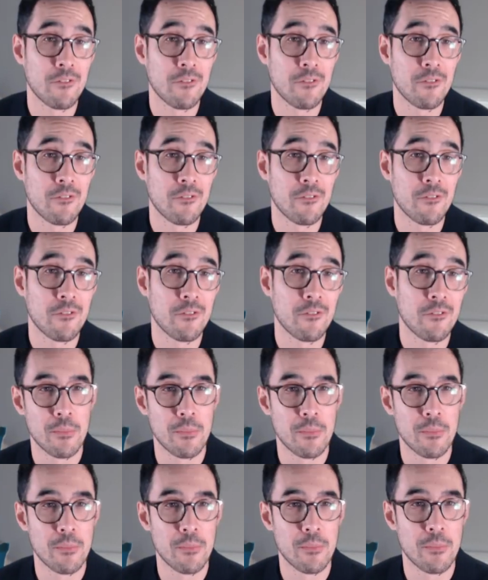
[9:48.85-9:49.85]
as you can see in the
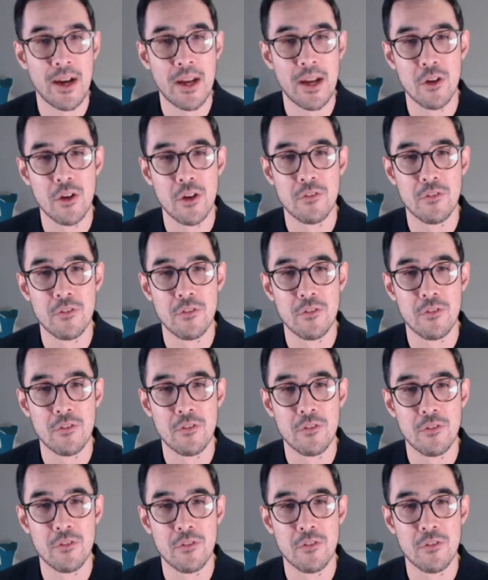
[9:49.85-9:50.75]
blue line over the red.